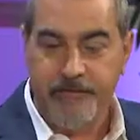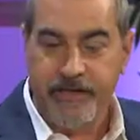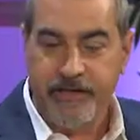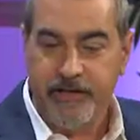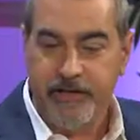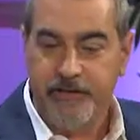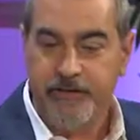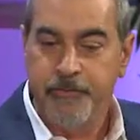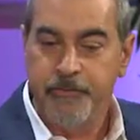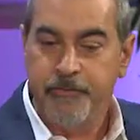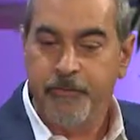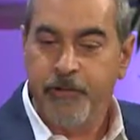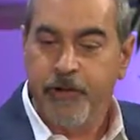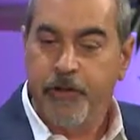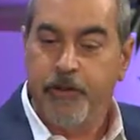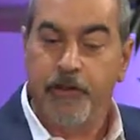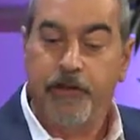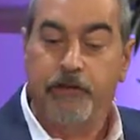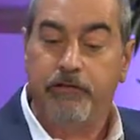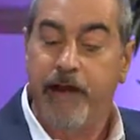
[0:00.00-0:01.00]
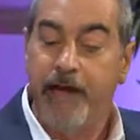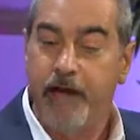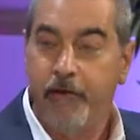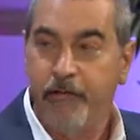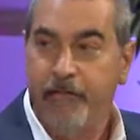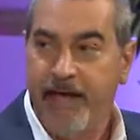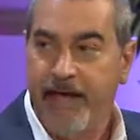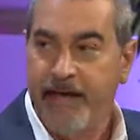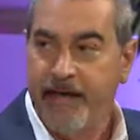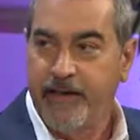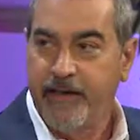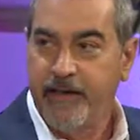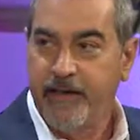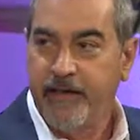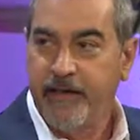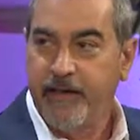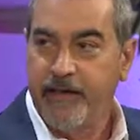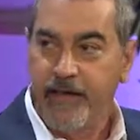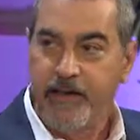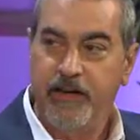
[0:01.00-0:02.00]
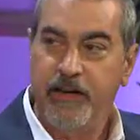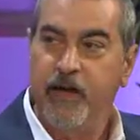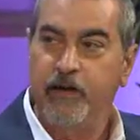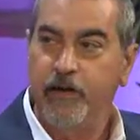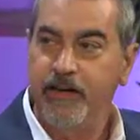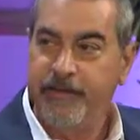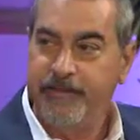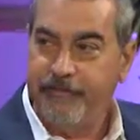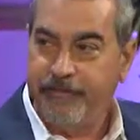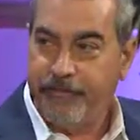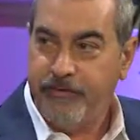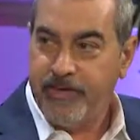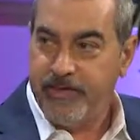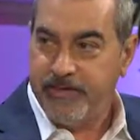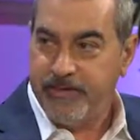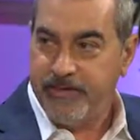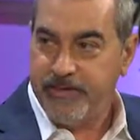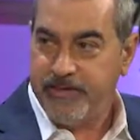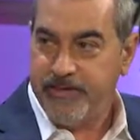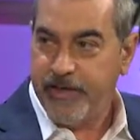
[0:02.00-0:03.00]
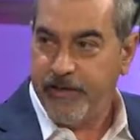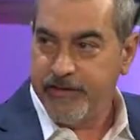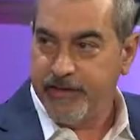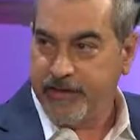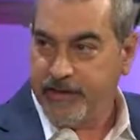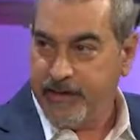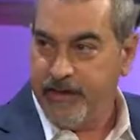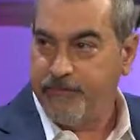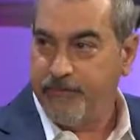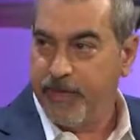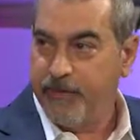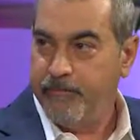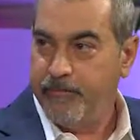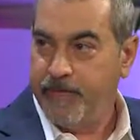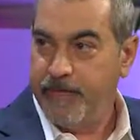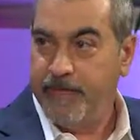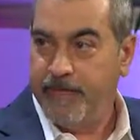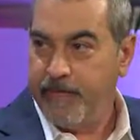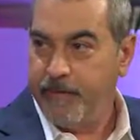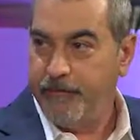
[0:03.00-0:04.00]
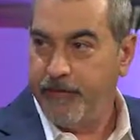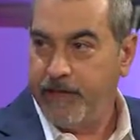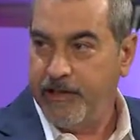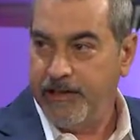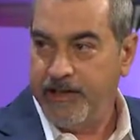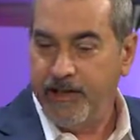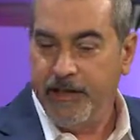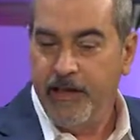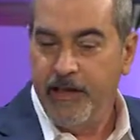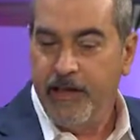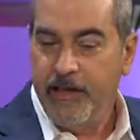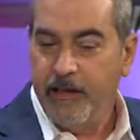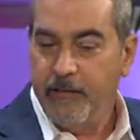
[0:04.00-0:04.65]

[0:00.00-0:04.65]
because the cryobank can not only freeze the cells and keep them indefinitely,